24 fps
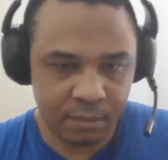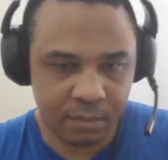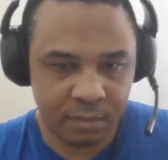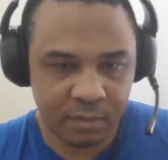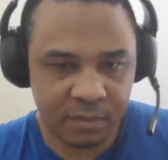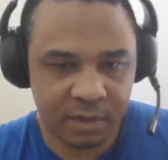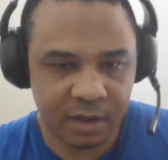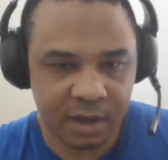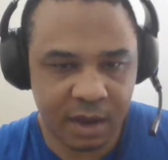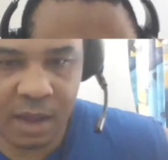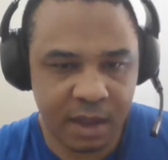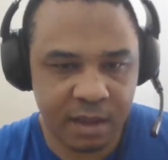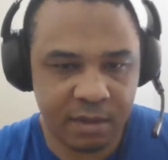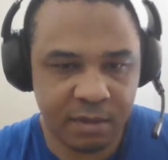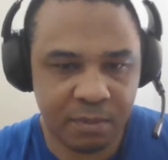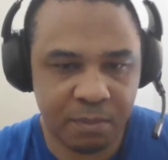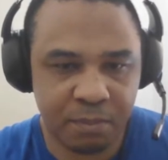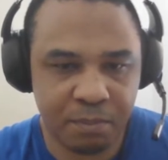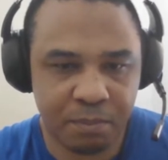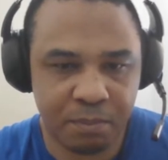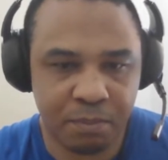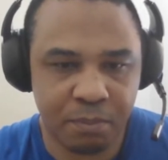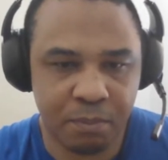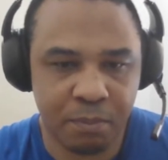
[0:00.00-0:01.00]
So that's
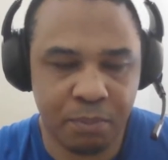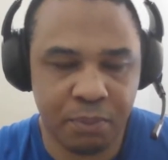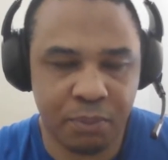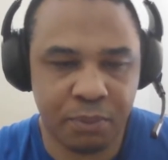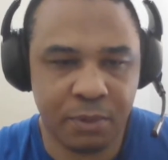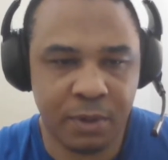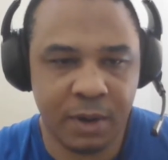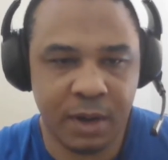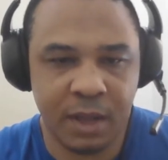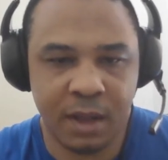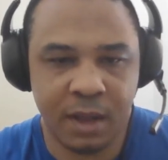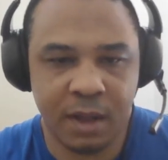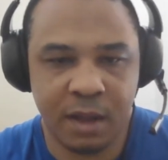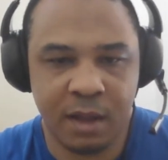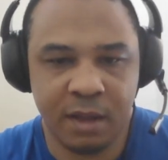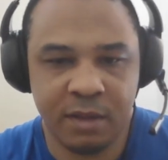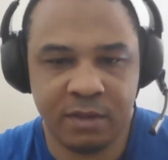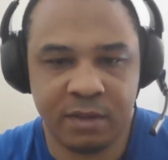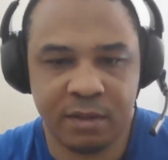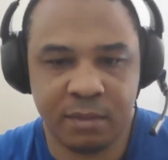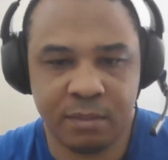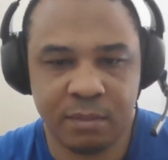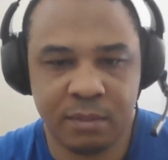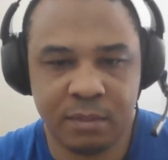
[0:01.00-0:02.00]
pretty
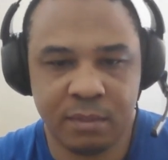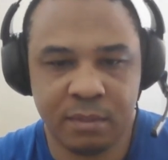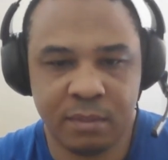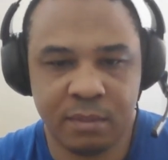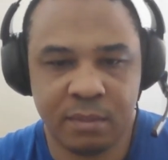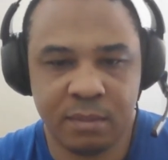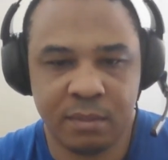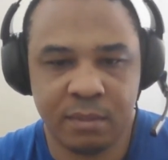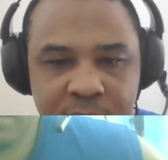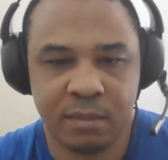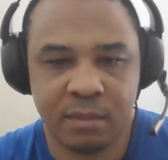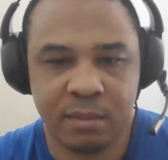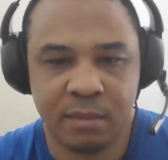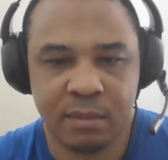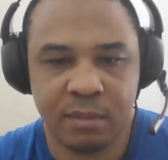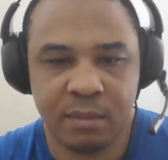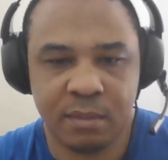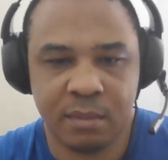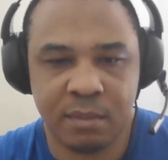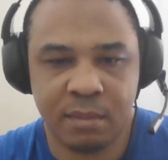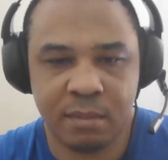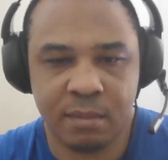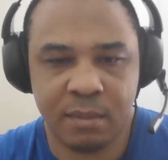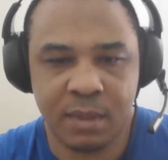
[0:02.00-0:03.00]
awesome.
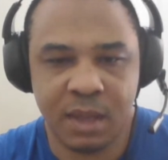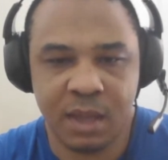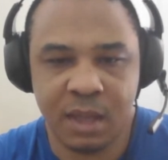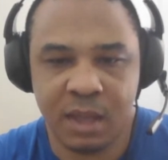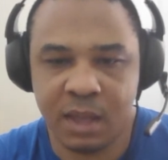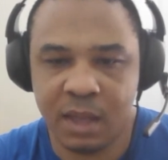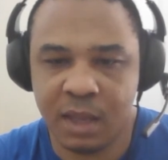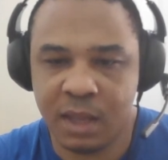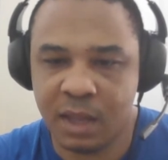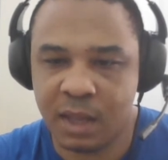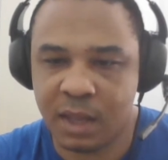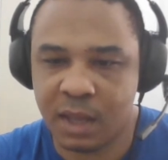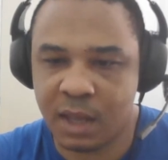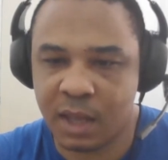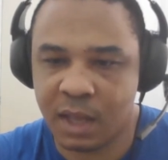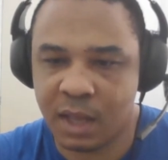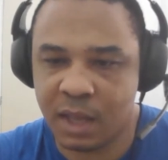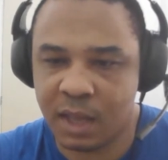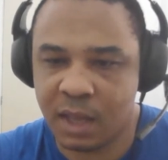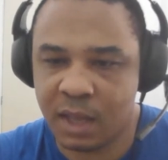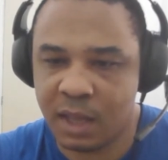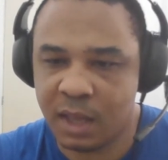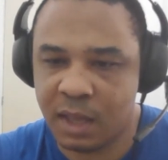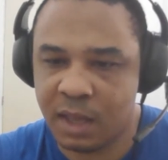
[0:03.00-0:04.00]
Me,
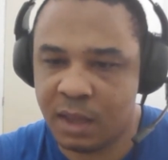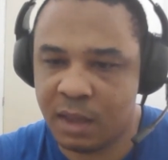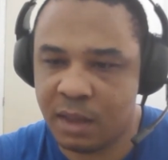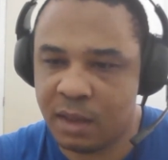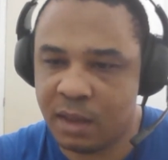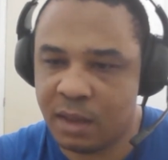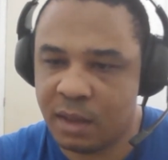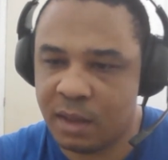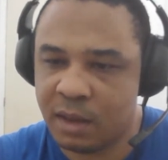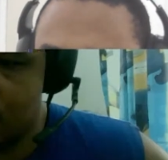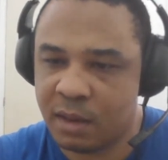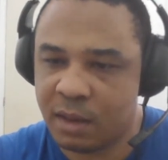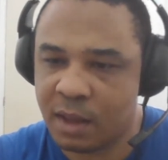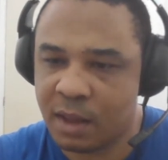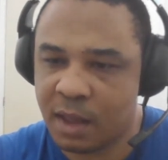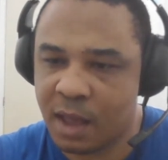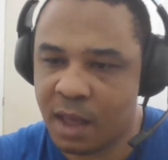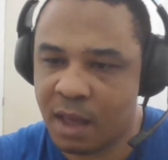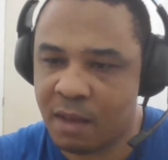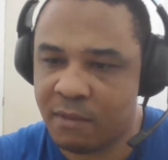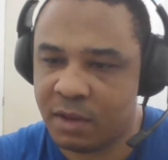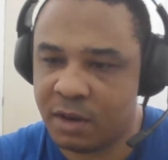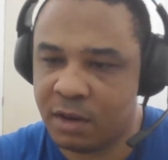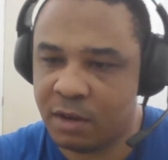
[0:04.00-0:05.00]
I
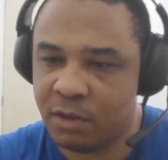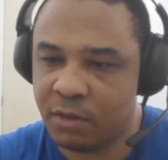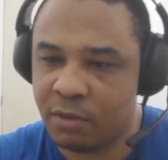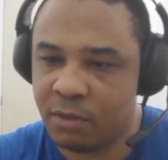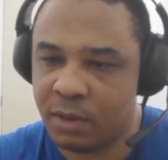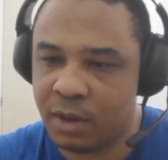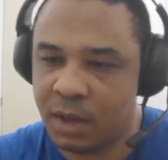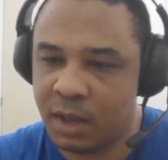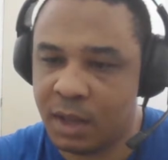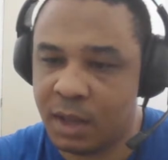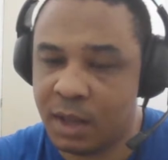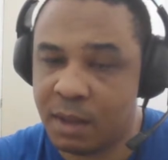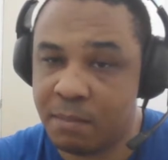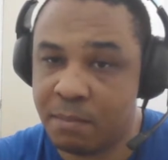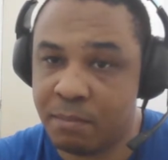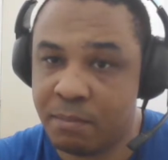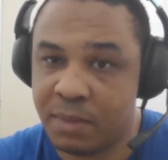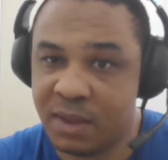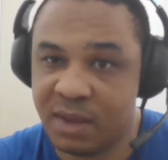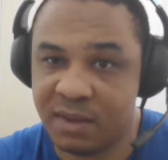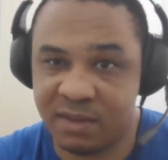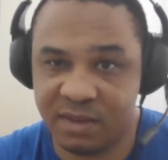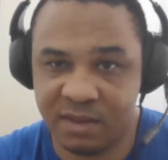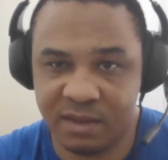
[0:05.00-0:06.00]
have a degree in
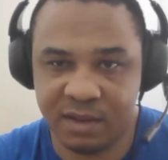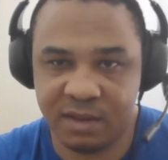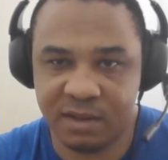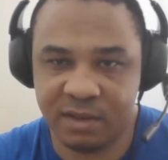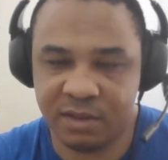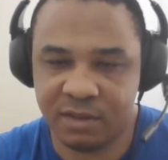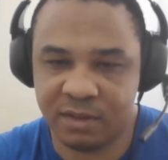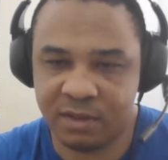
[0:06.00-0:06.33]
business.